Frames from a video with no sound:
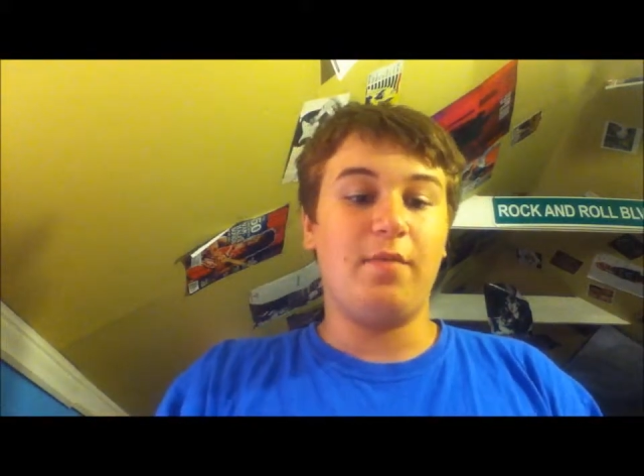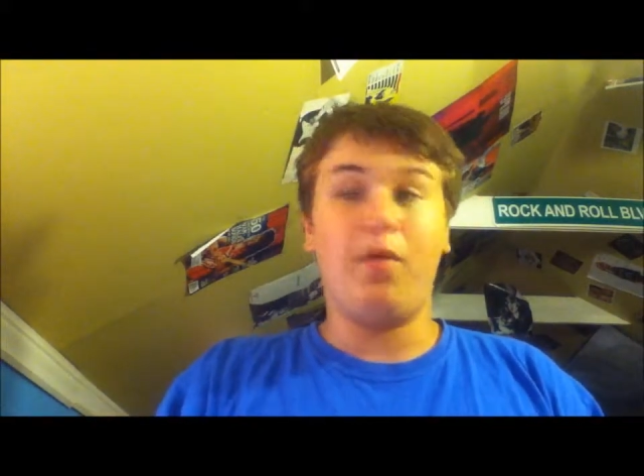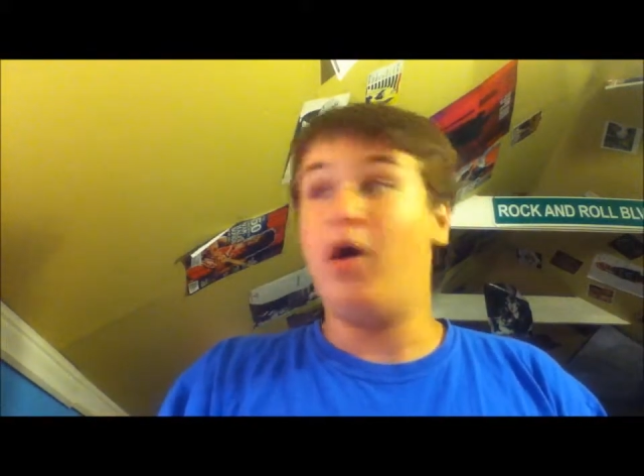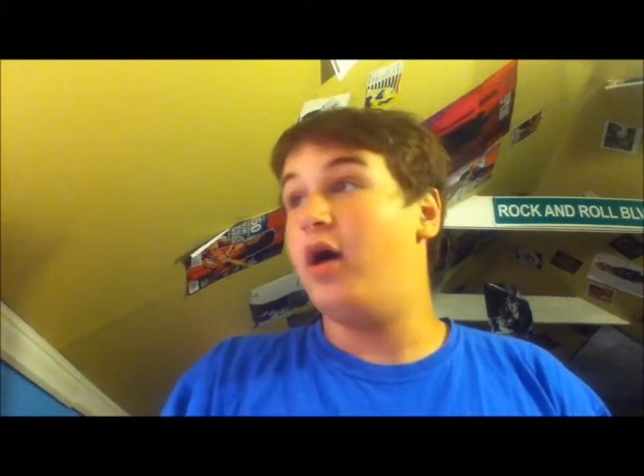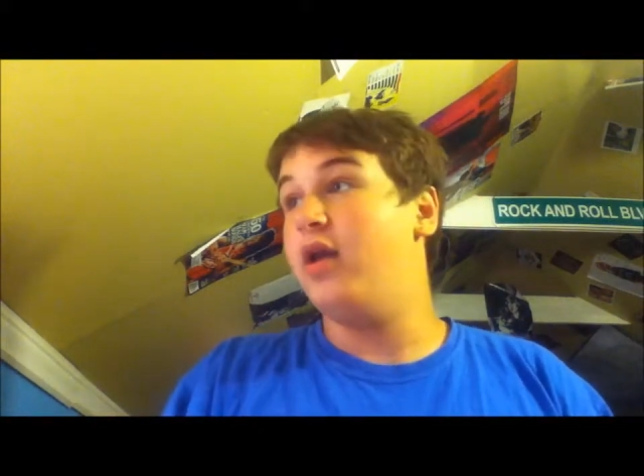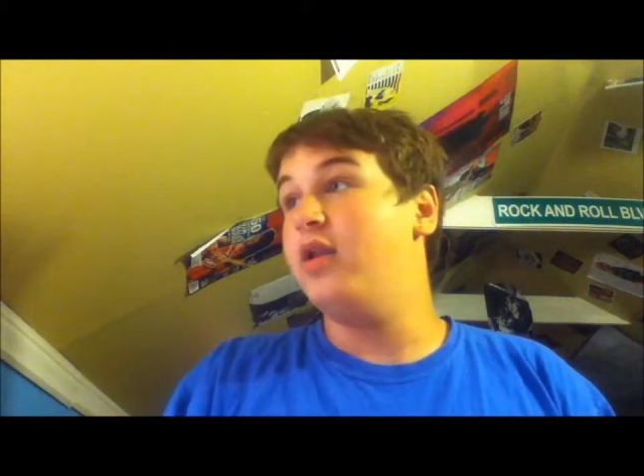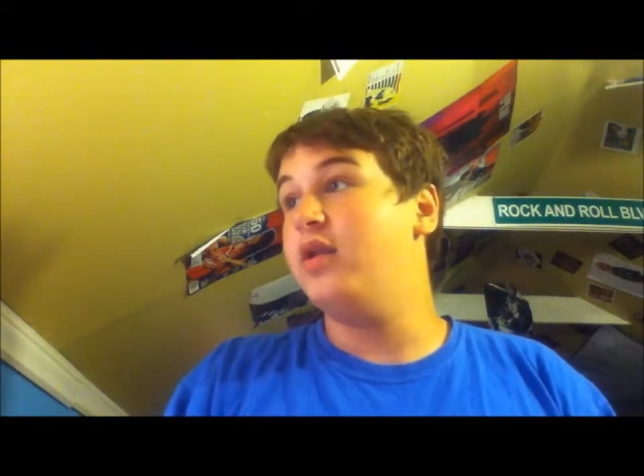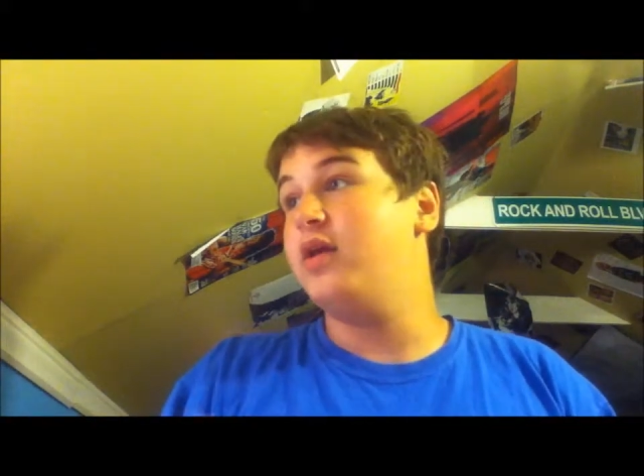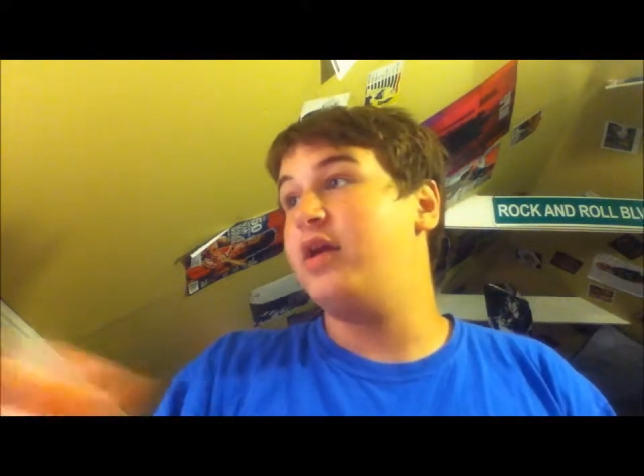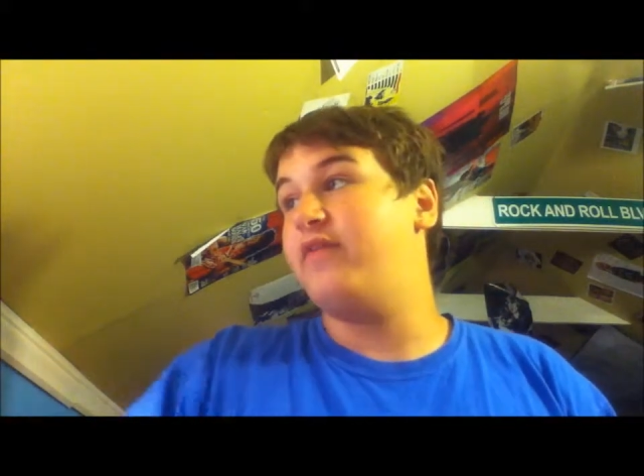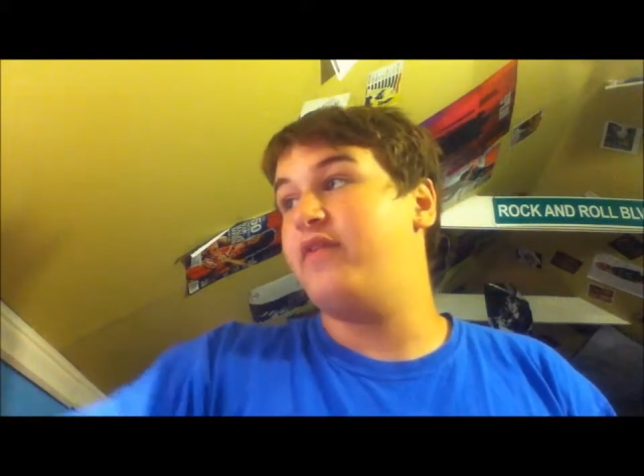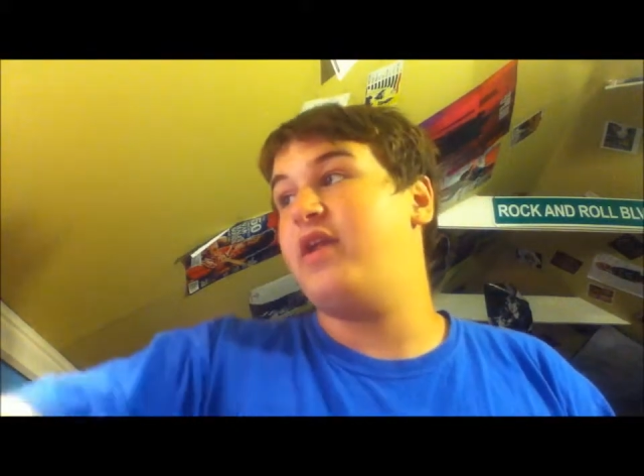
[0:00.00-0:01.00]
But
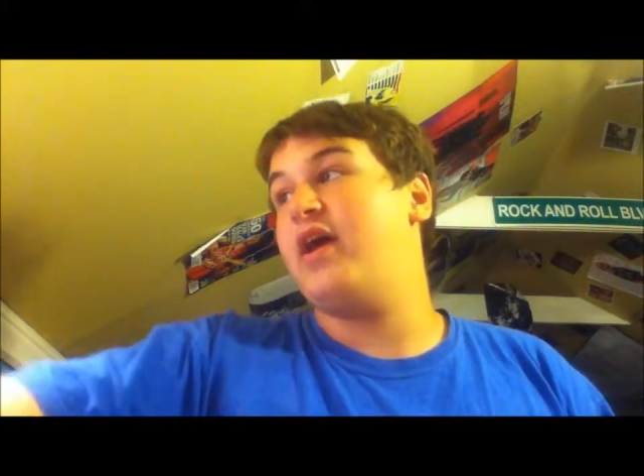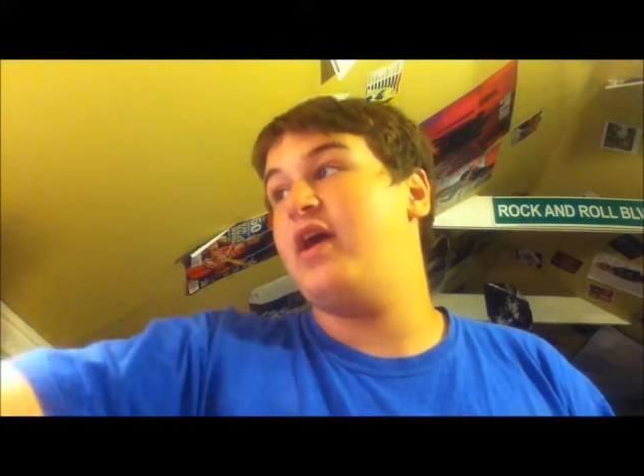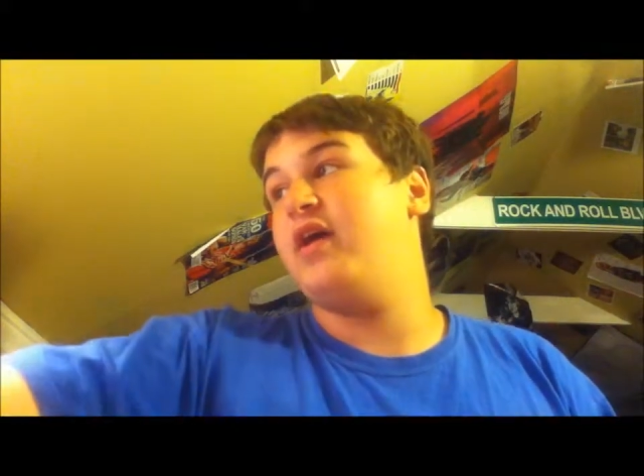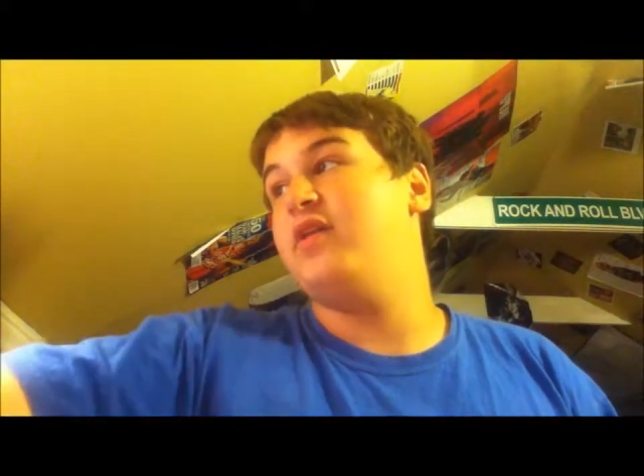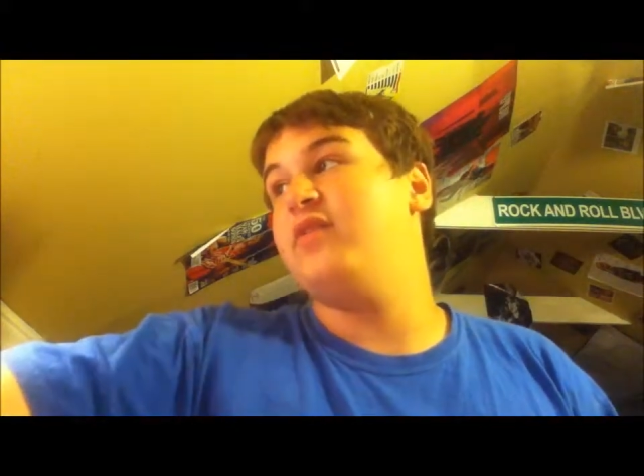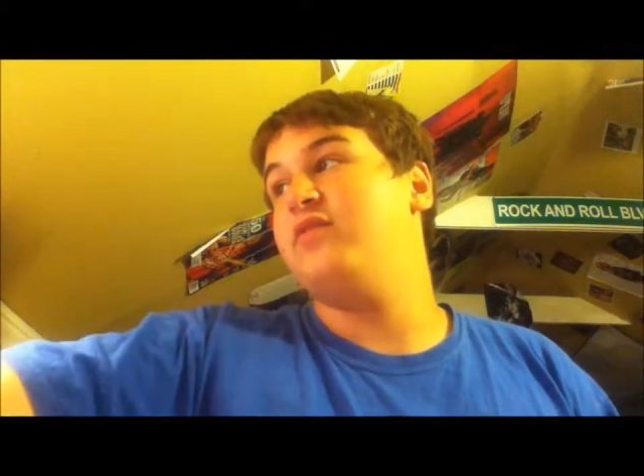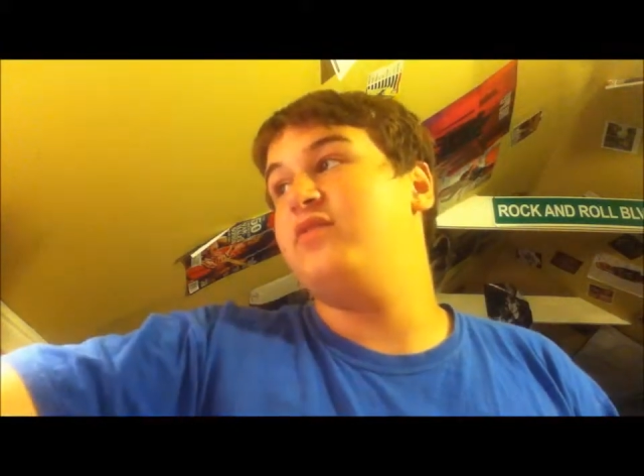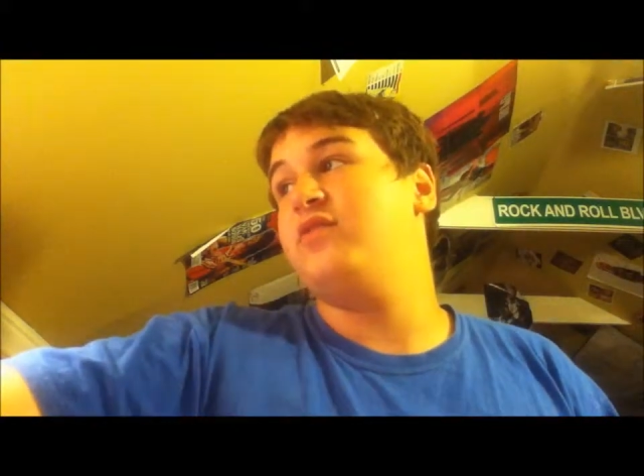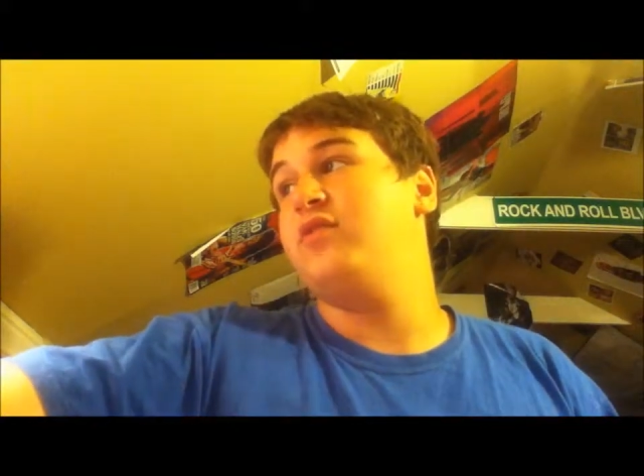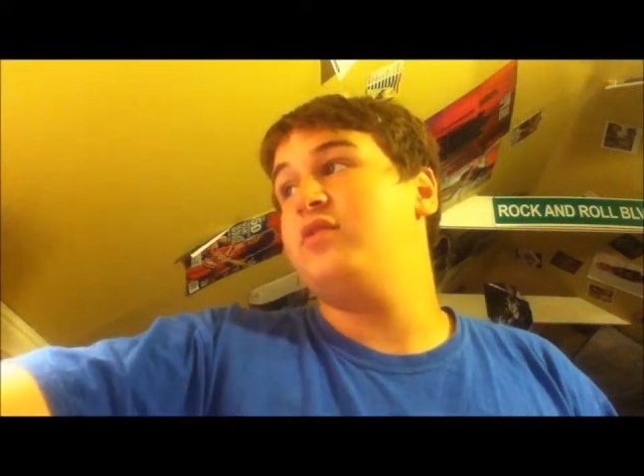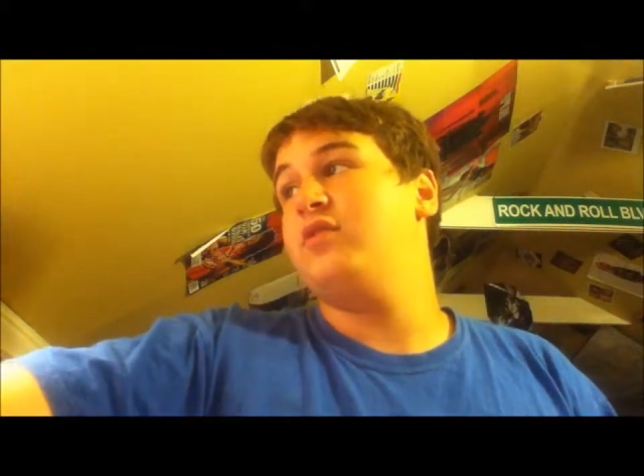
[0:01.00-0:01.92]
if it has